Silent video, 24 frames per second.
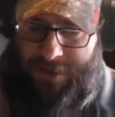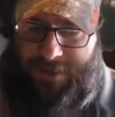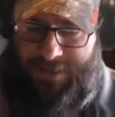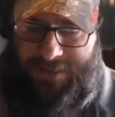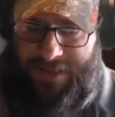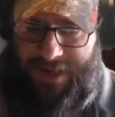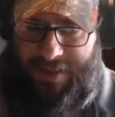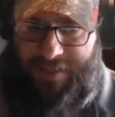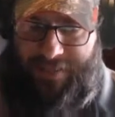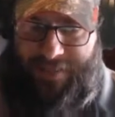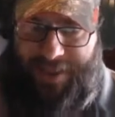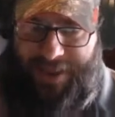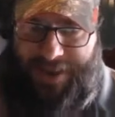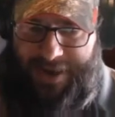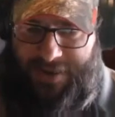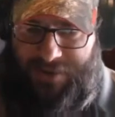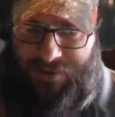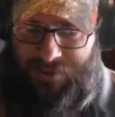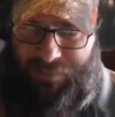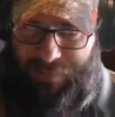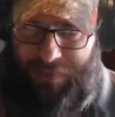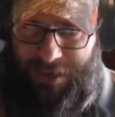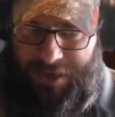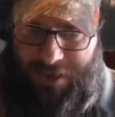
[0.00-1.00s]
to say
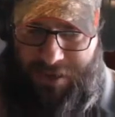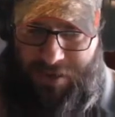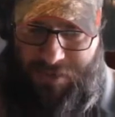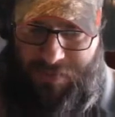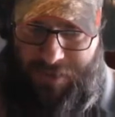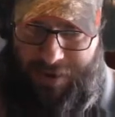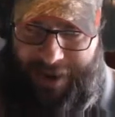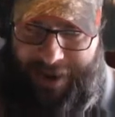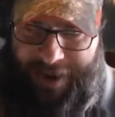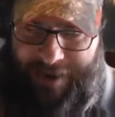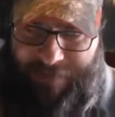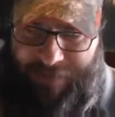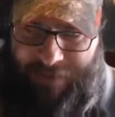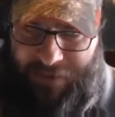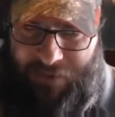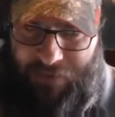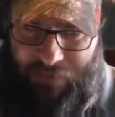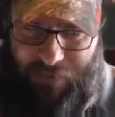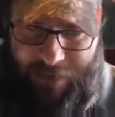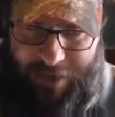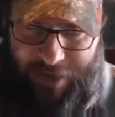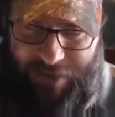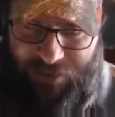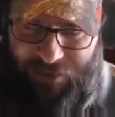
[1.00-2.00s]
thanks, but I don't have it in
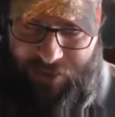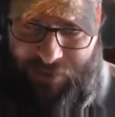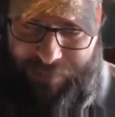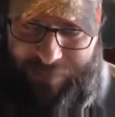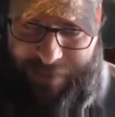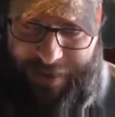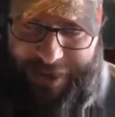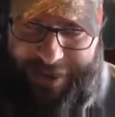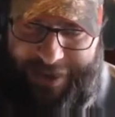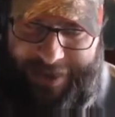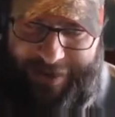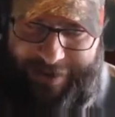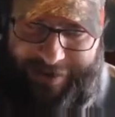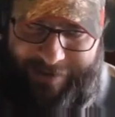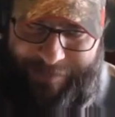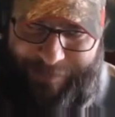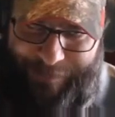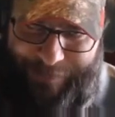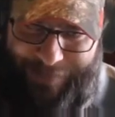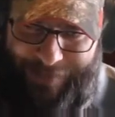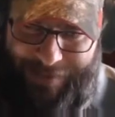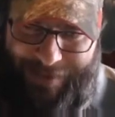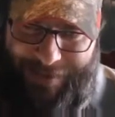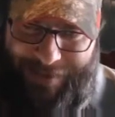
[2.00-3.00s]
the right spot.
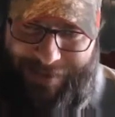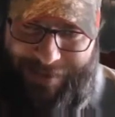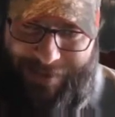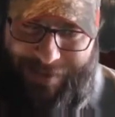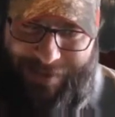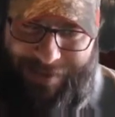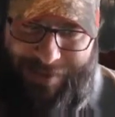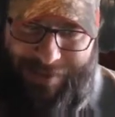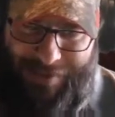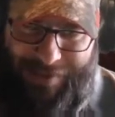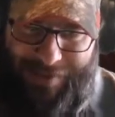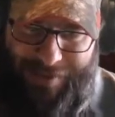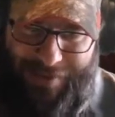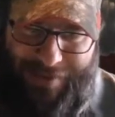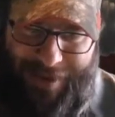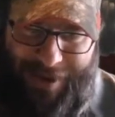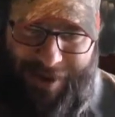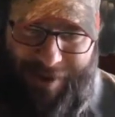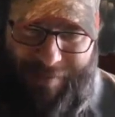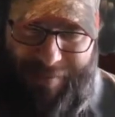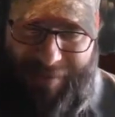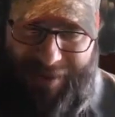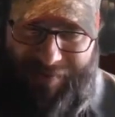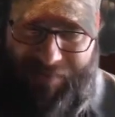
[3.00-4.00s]

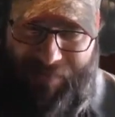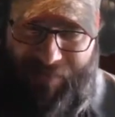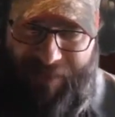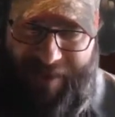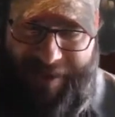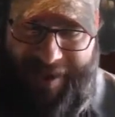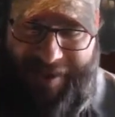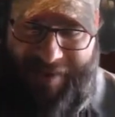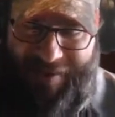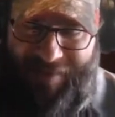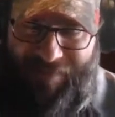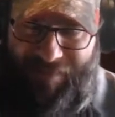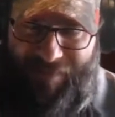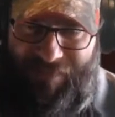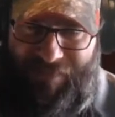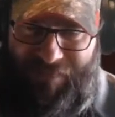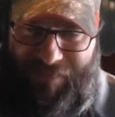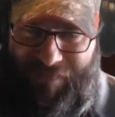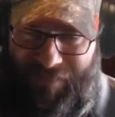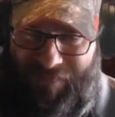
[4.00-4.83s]
Not a big fan of